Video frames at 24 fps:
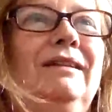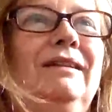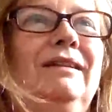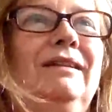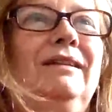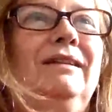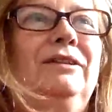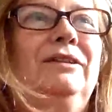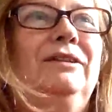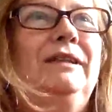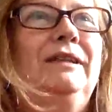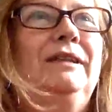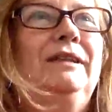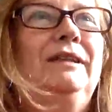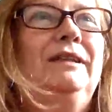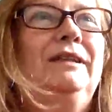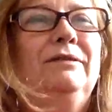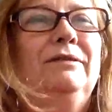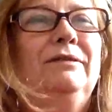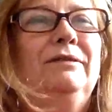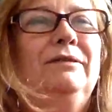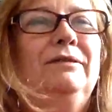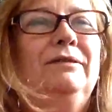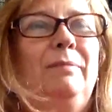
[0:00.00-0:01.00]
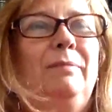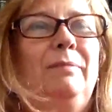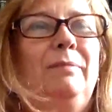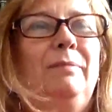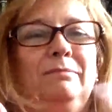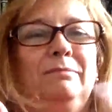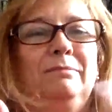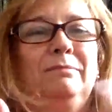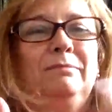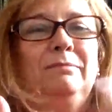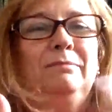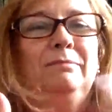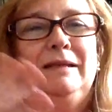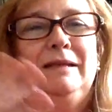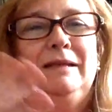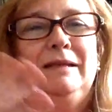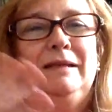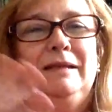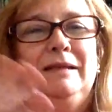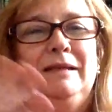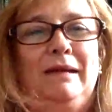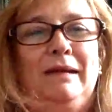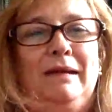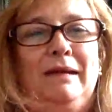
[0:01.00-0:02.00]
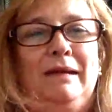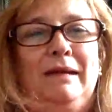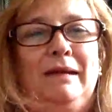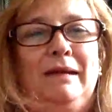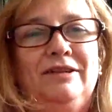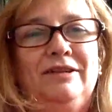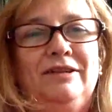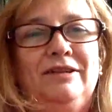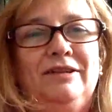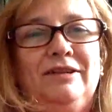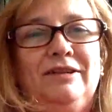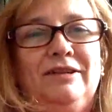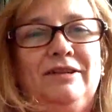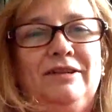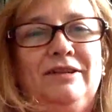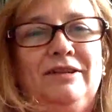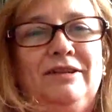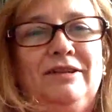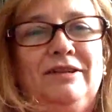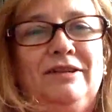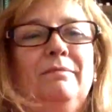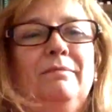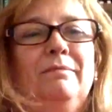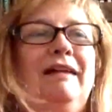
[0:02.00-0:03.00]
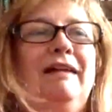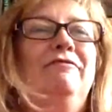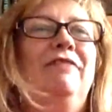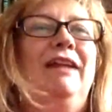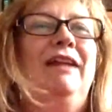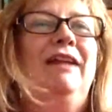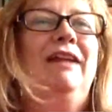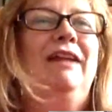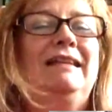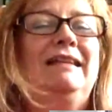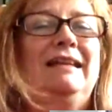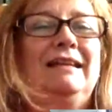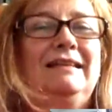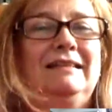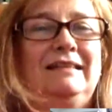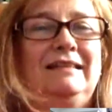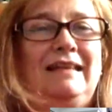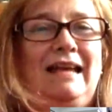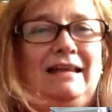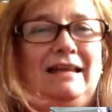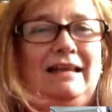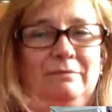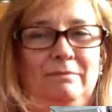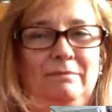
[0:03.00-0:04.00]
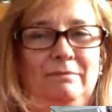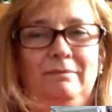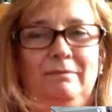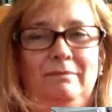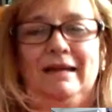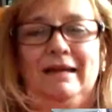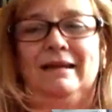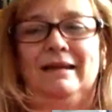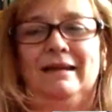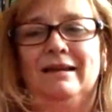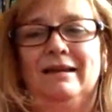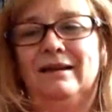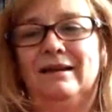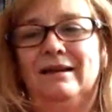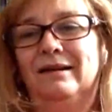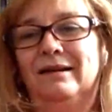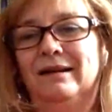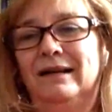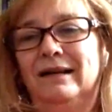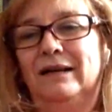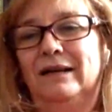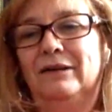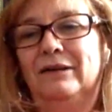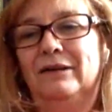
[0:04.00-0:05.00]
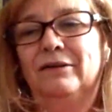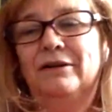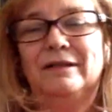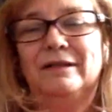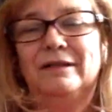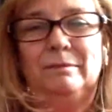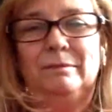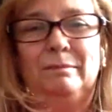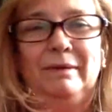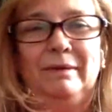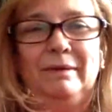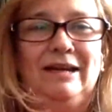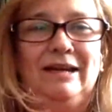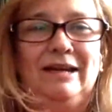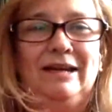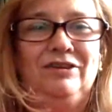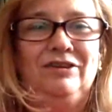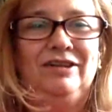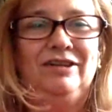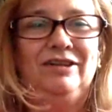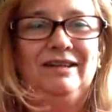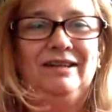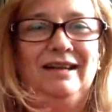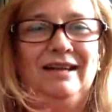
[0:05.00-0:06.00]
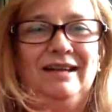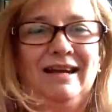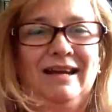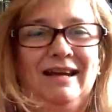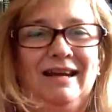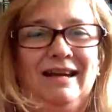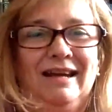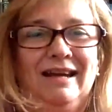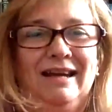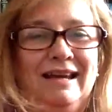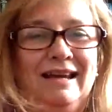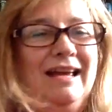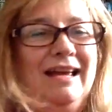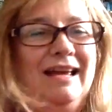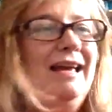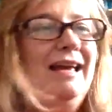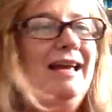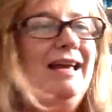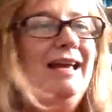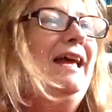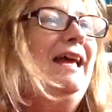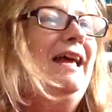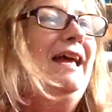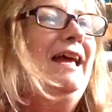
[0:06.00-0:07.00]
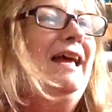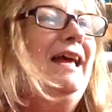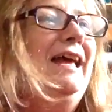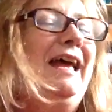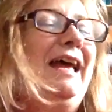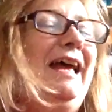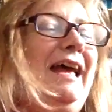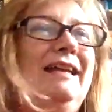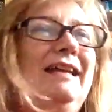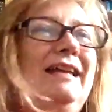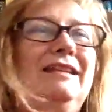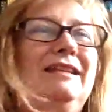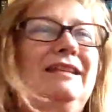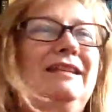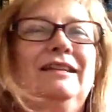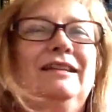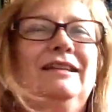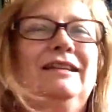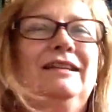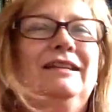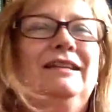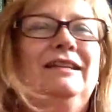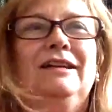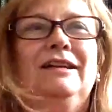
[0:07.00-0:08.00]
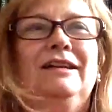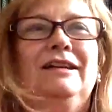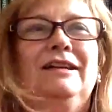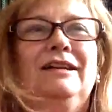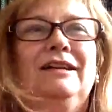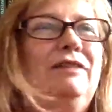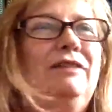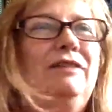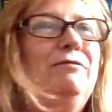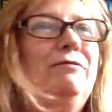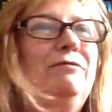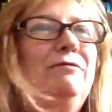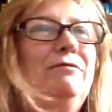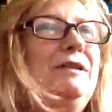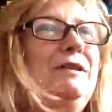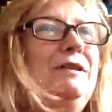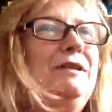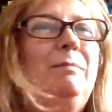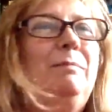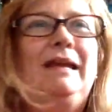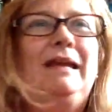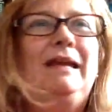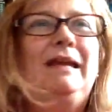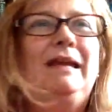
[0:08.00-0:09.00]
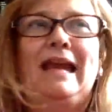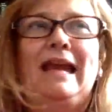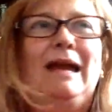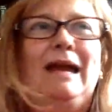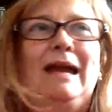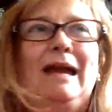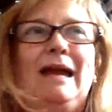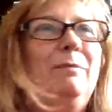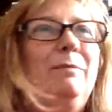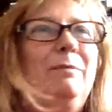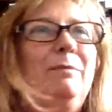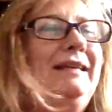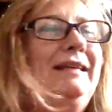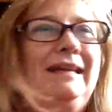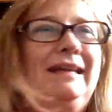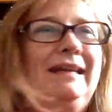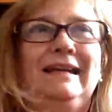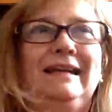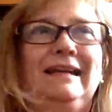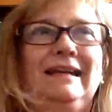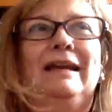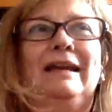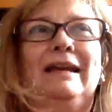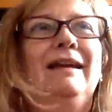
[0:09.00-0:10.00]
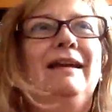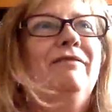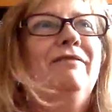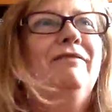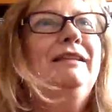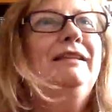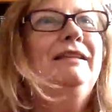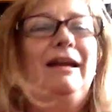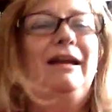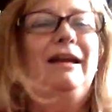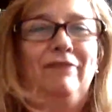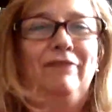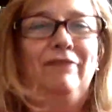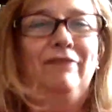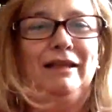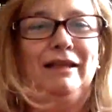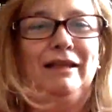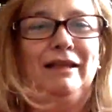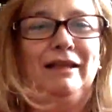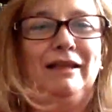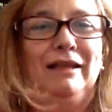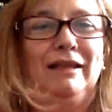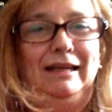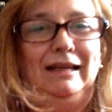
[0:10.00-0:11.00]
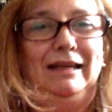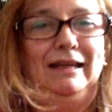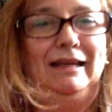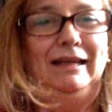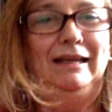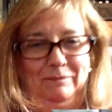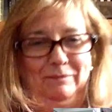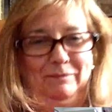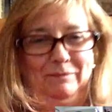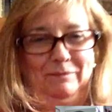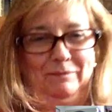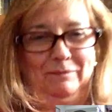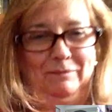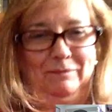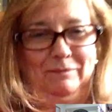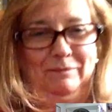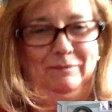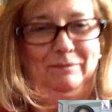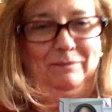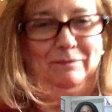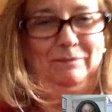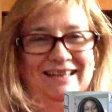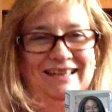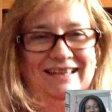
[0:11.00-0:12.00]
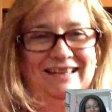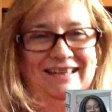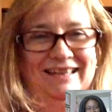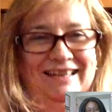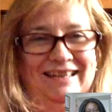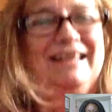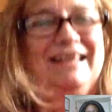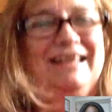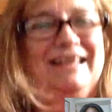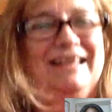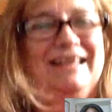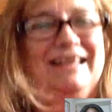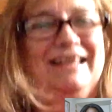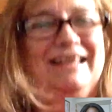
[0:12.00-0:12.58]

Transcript: thought out about my speech. Now my friend sent me her speech, and she would speak everything what I wanted to. Now I need